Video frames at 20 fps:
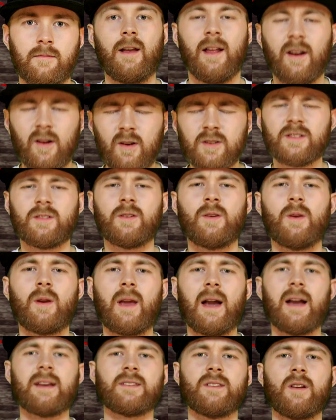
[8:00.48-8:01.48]
And also, you
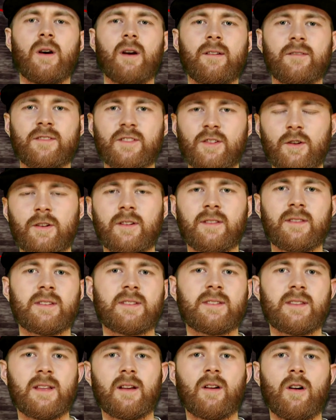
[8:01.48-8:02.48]
guys know I've started
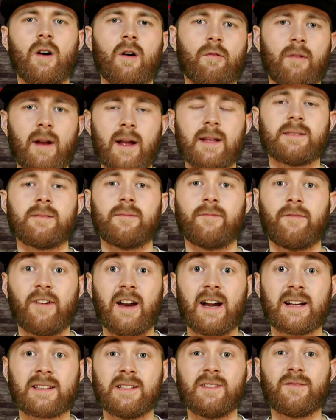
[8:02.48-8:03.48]
this thing called Random
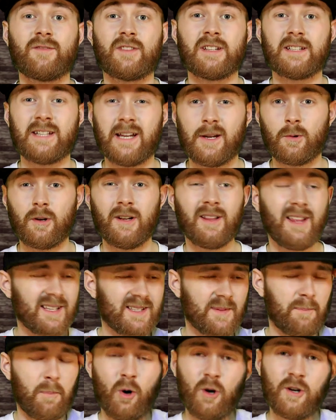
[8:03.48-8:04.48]
Fact of the Day, where I like
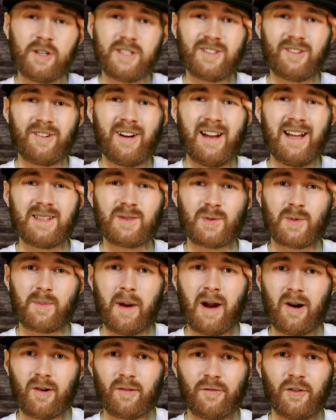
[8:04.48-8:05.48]
to poison your heads with
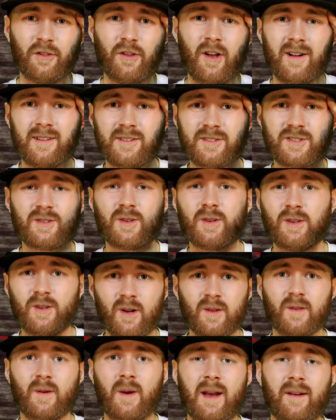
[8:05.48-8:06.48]
powerful knowledge so that
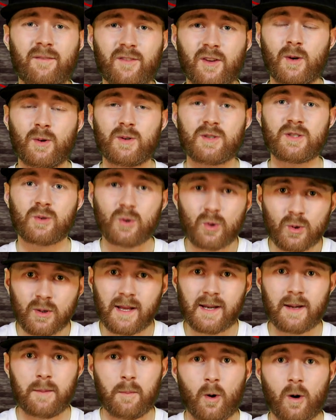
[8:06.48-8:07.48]
y'all don't have to go to school
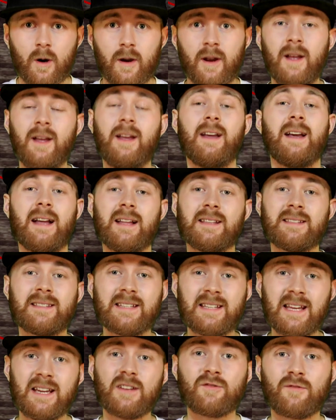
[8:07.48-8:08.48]
anymore. And
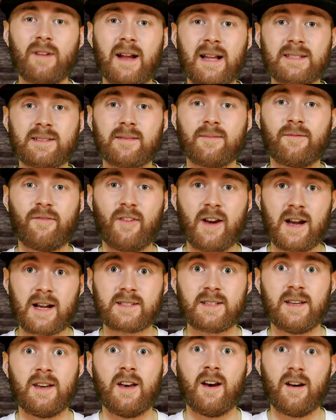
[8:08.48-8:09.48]
today's Random
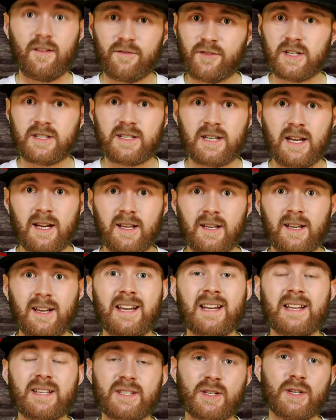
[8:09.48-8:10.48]
Fact of the Day
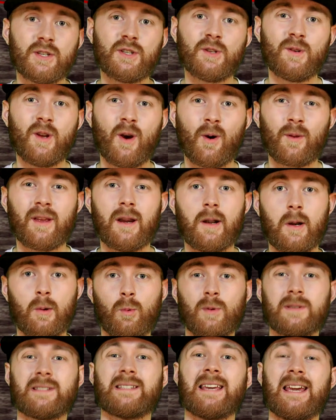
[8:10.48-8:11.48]
is, did you know that it
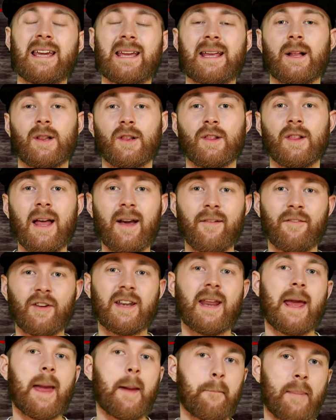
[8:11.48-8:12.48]
would take
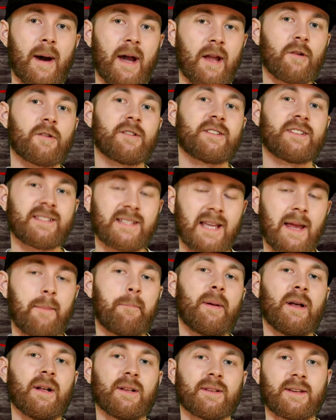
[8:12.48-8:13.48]
11 Empire
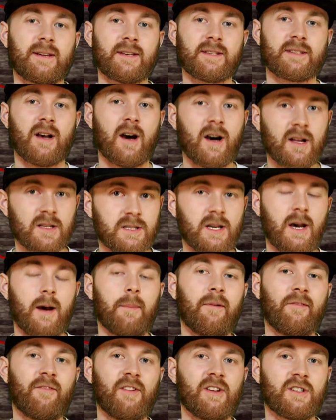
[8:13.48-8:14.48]
State Buildings on
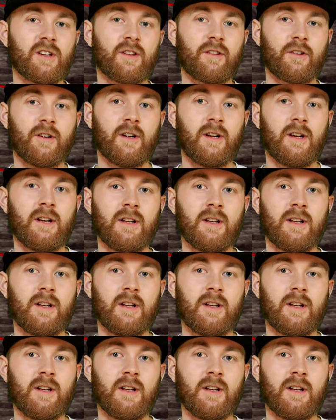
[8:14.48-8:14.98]
top of each other